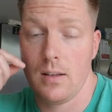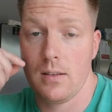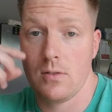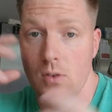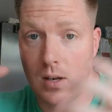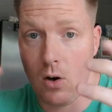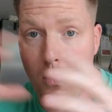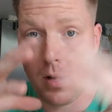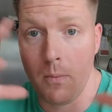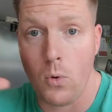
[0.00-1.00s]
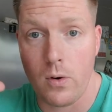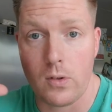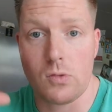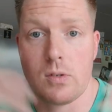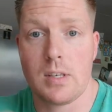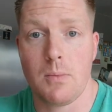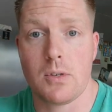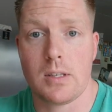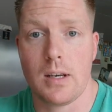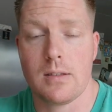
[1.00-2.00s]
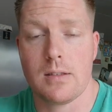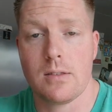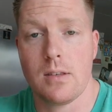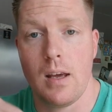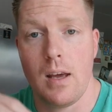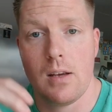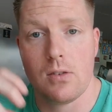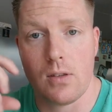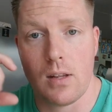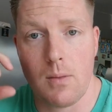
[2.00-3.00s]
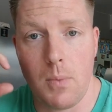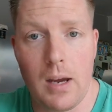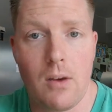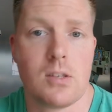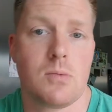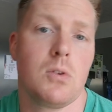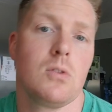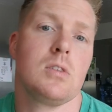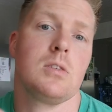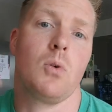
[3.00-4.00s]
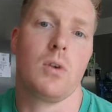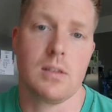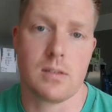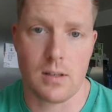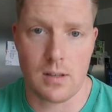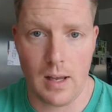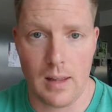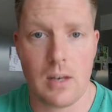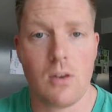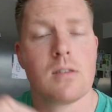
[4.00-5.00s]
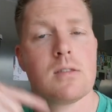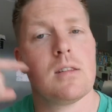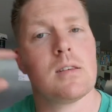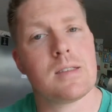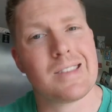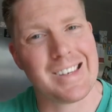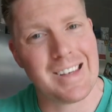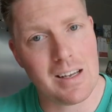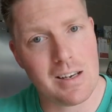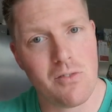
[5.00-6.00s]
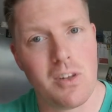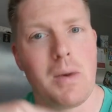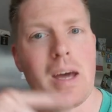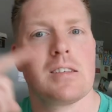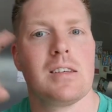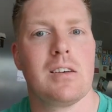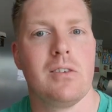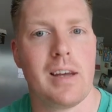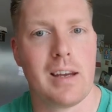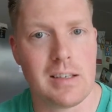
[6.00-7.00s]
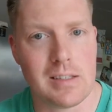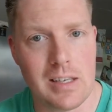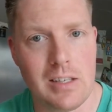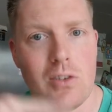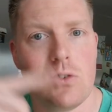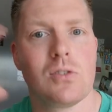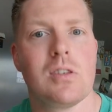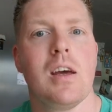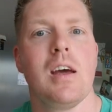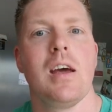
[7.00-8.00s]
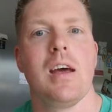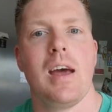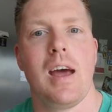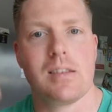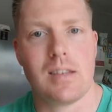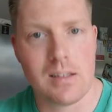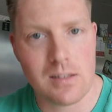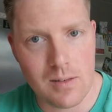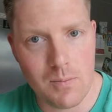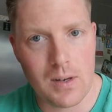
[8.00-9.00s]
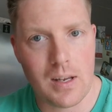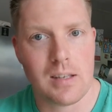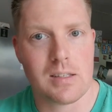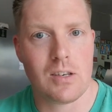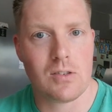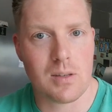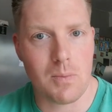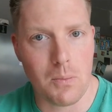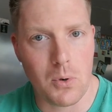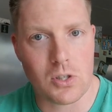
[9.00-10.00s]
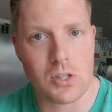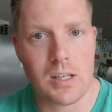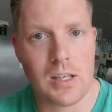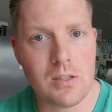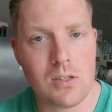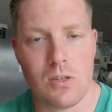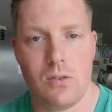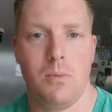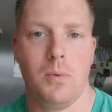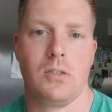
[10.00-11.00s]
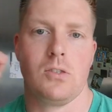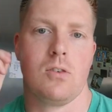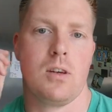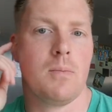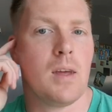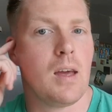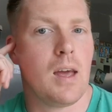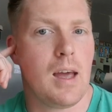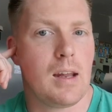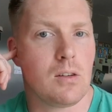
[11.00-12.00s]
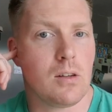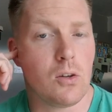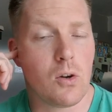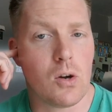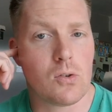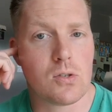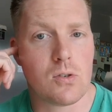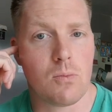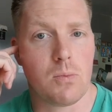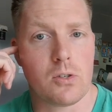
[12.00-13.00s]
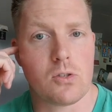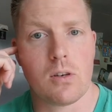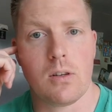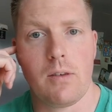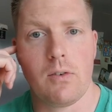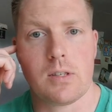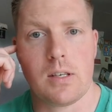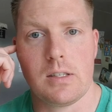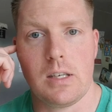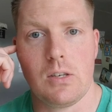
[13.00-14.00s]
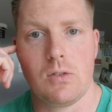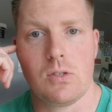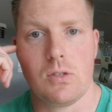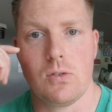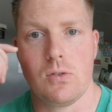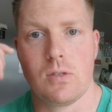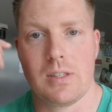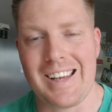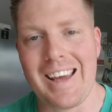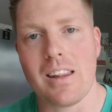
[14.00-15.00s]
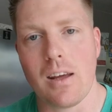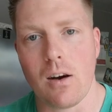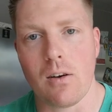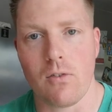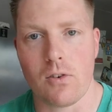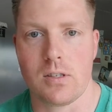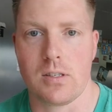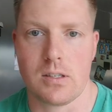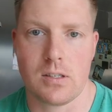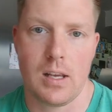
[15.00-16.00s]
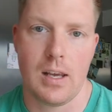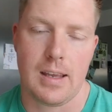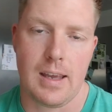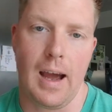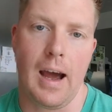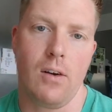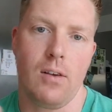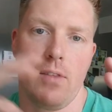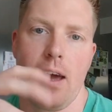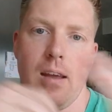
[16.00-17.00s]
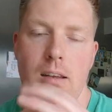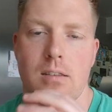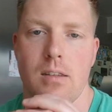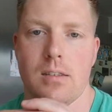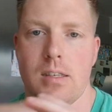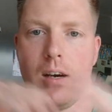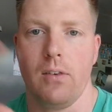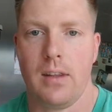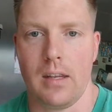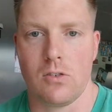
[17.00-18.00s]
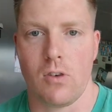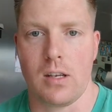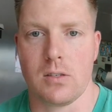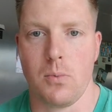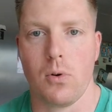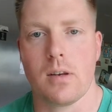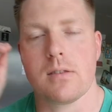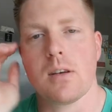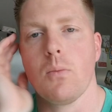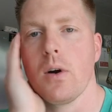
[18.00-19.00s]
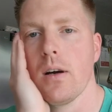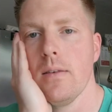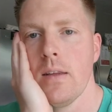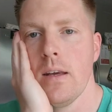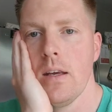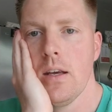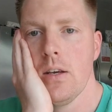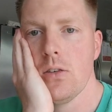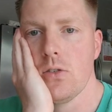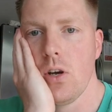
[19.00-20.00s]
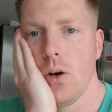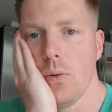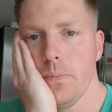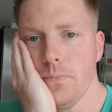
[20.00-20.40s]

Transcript: so it can open up more of those receptor sites, so then the pancreas produces more insulin. And then you can see this is a negative feedback cycle that continues as insulin continues to be pushed into the bloodstream, and glucose or blood sugar levels continue to stay there versus get out of that into the cell and then transported somewhere. So